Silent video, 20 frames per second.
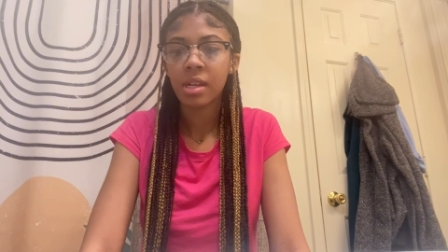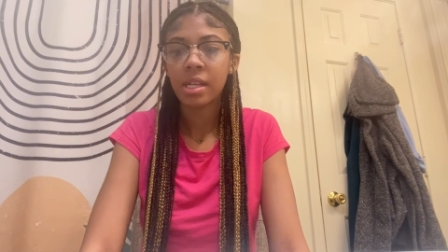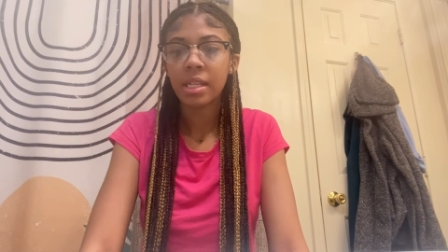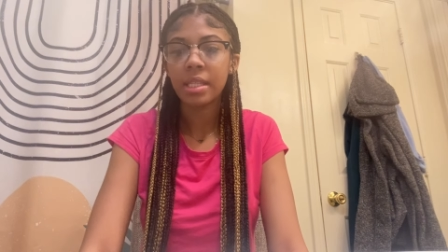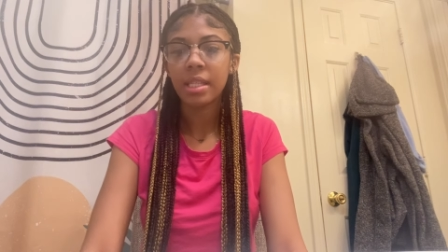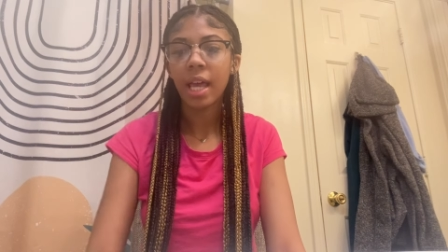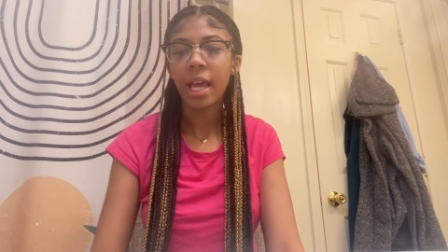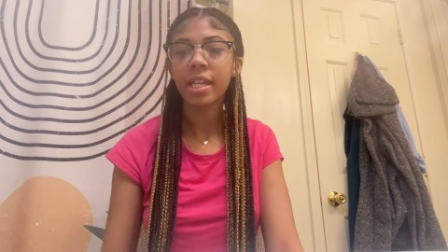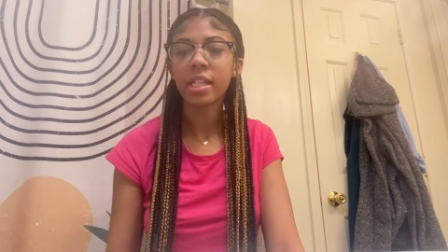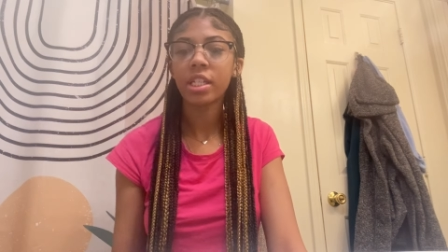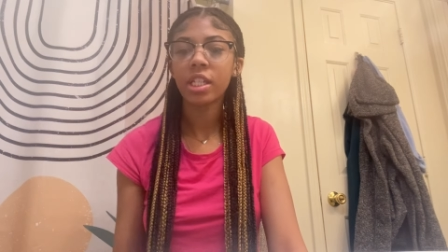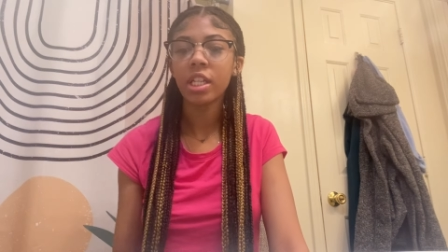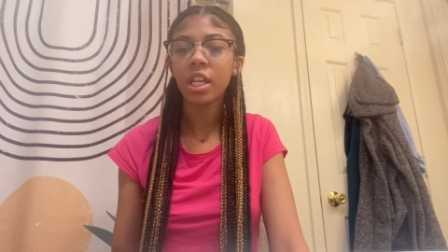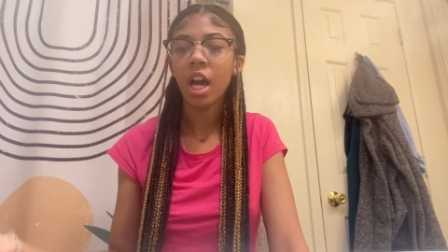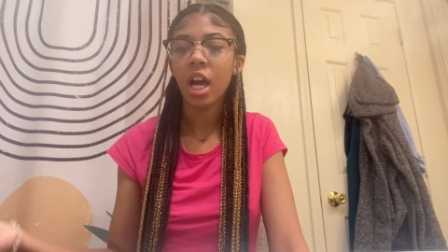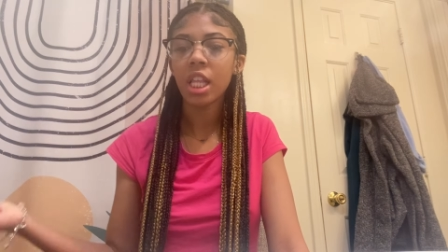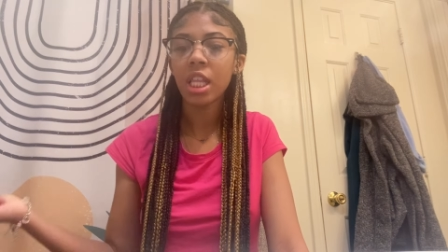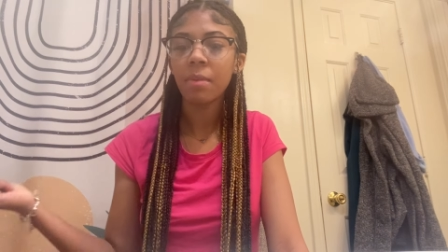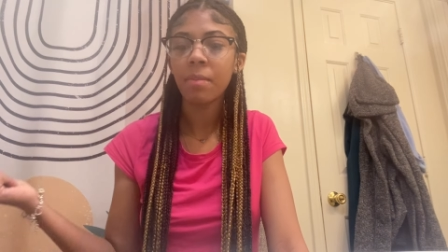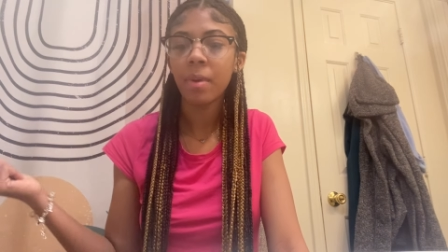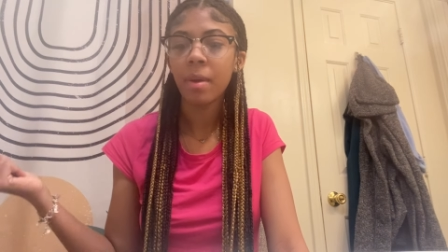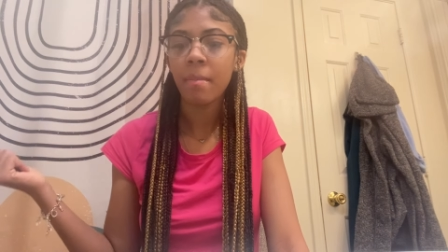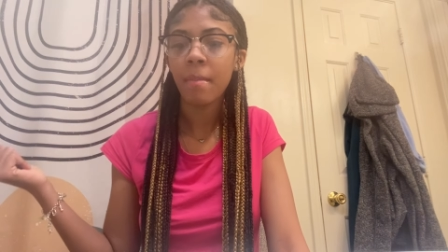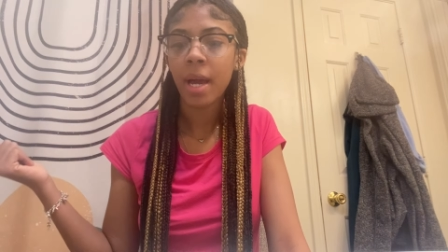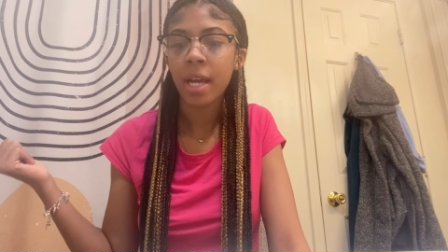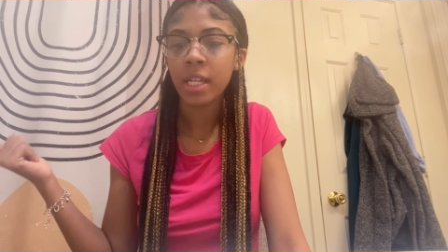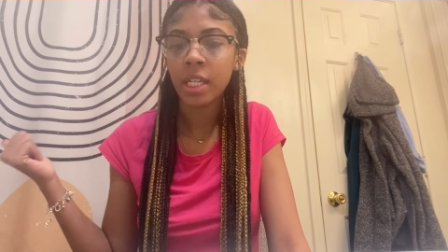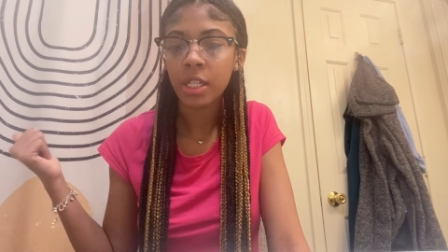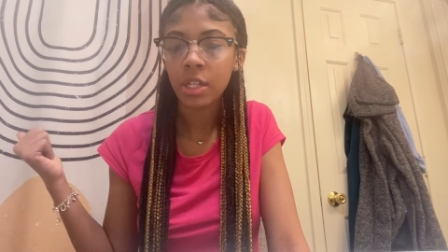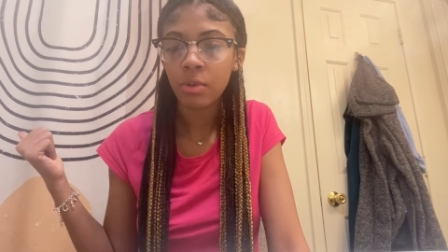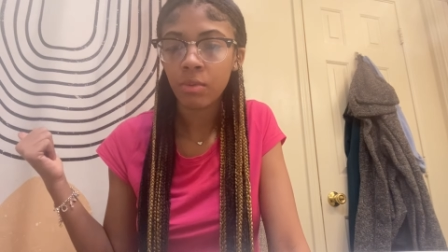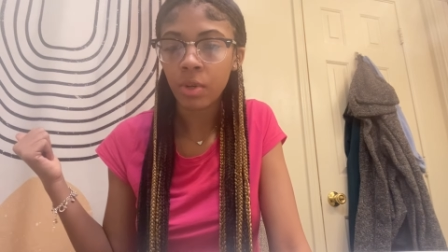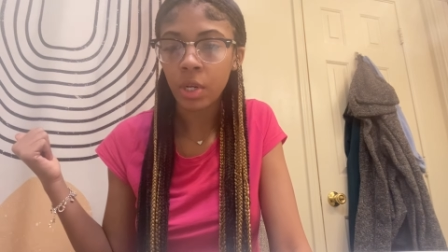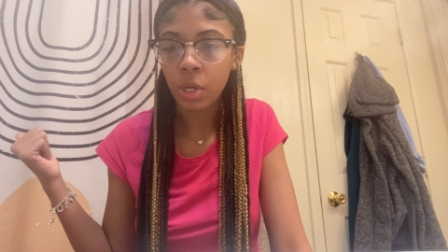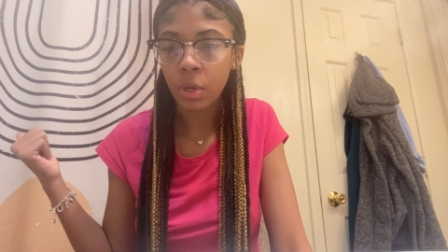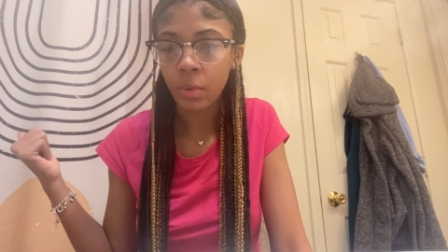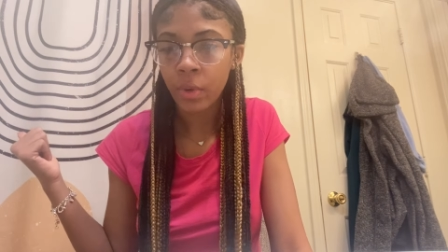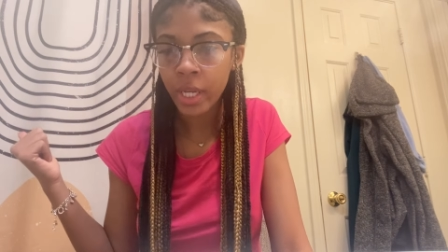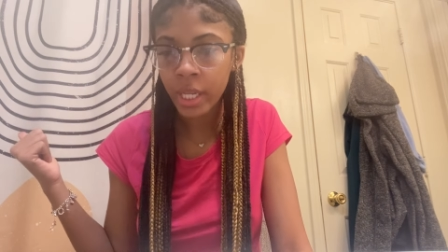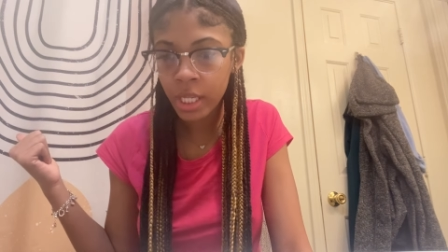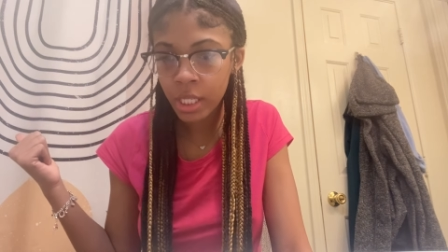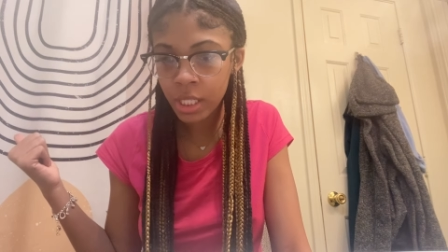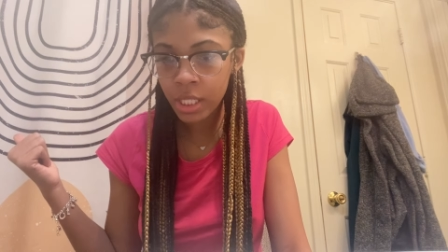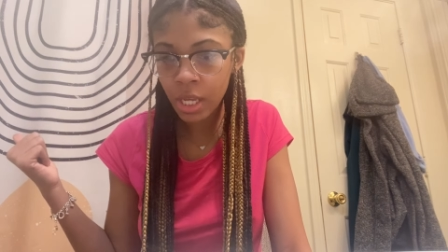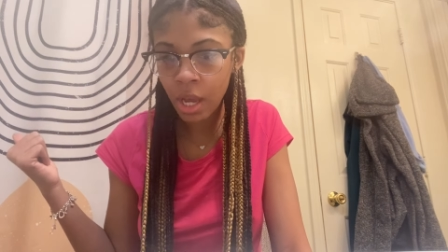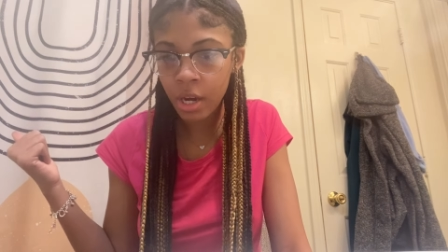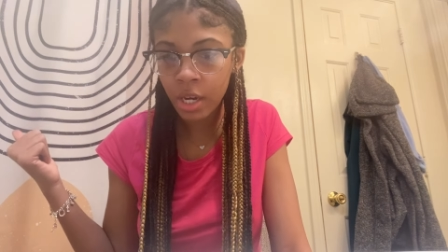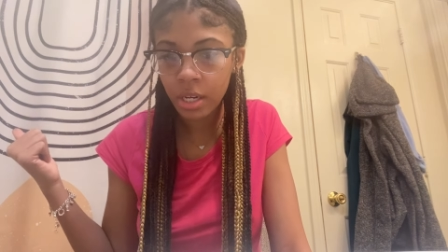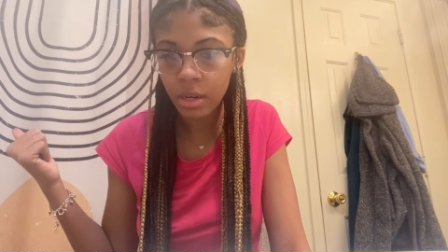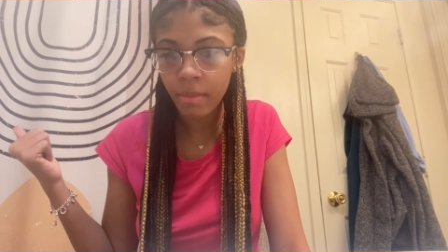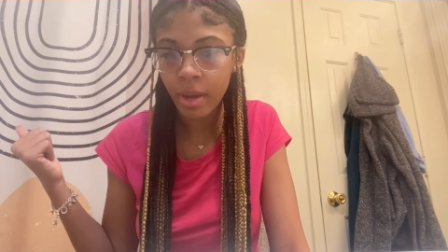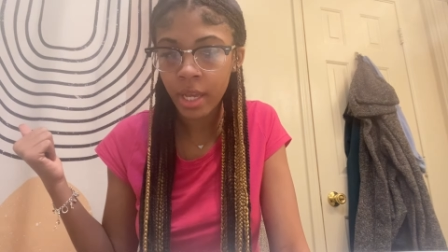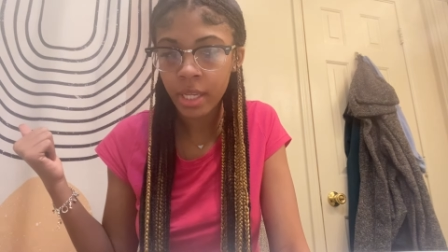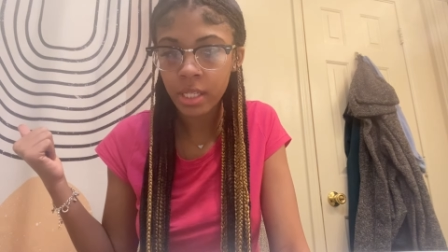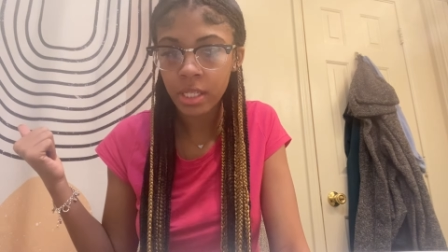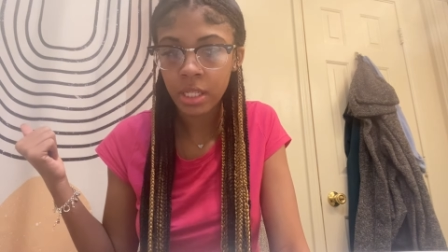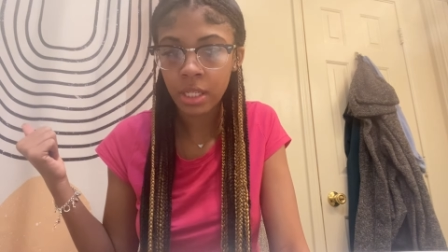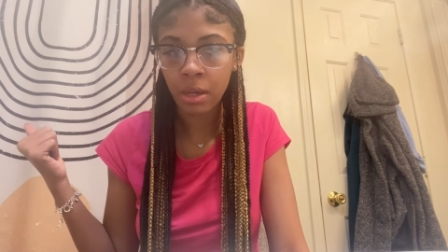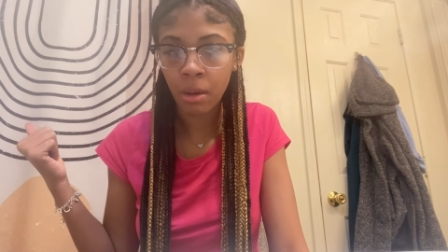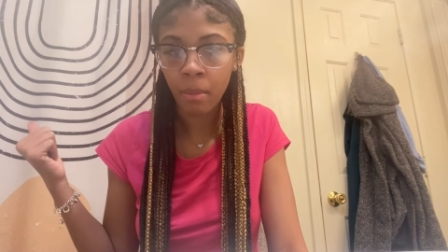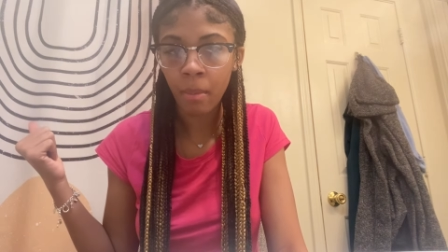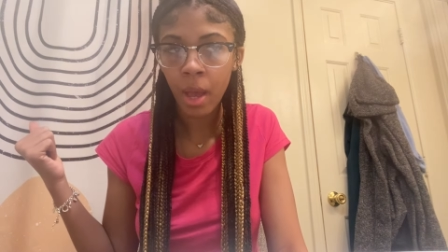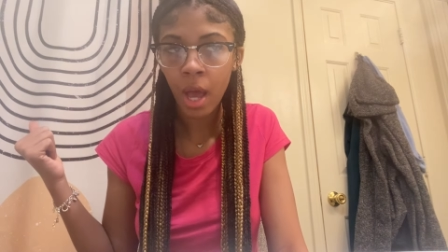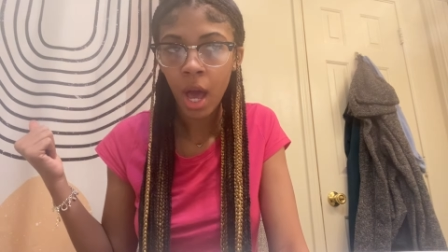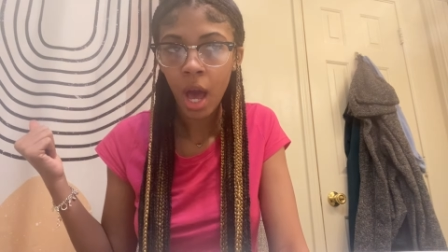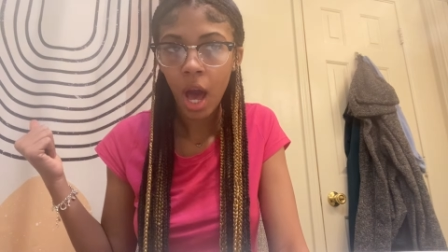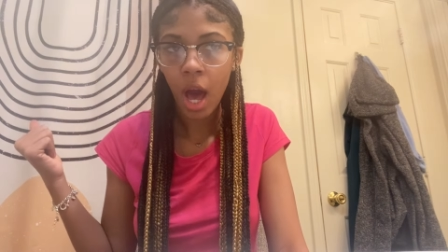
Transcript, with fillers: Like she all up in my nigga request talking about some,